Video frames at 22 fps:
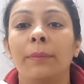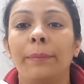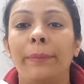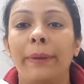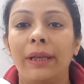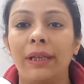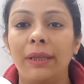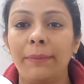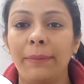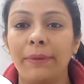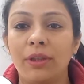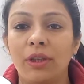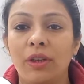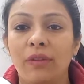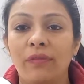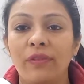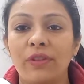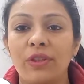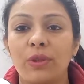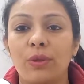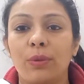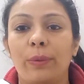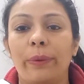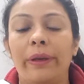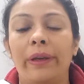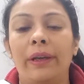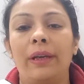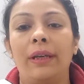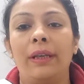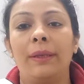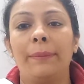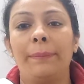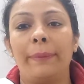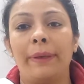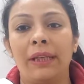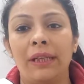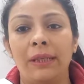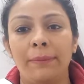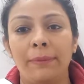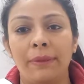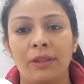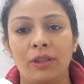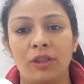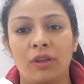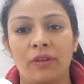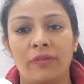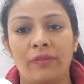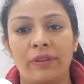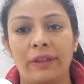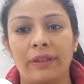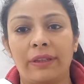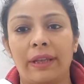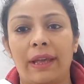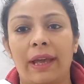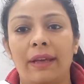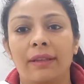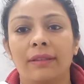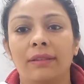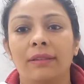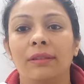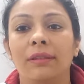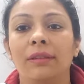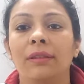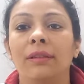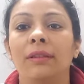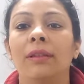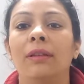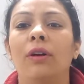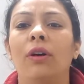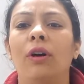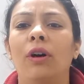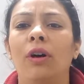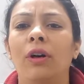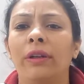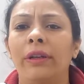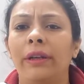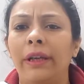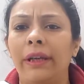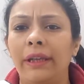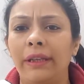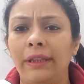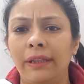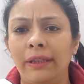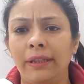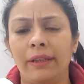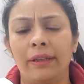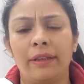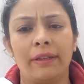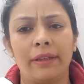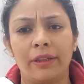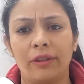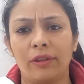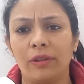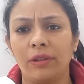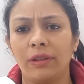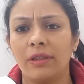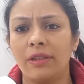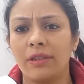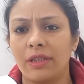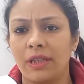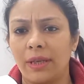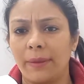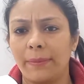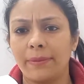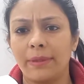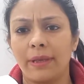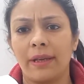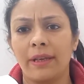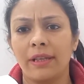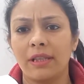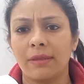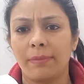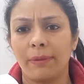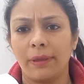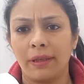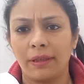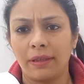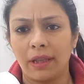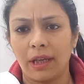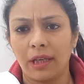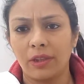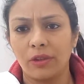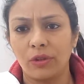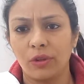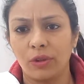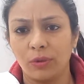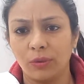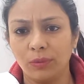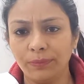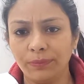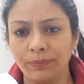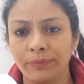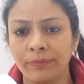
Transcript: perimeter of a square, perimeter of rectangle or any irregular shapes. I explained that to you.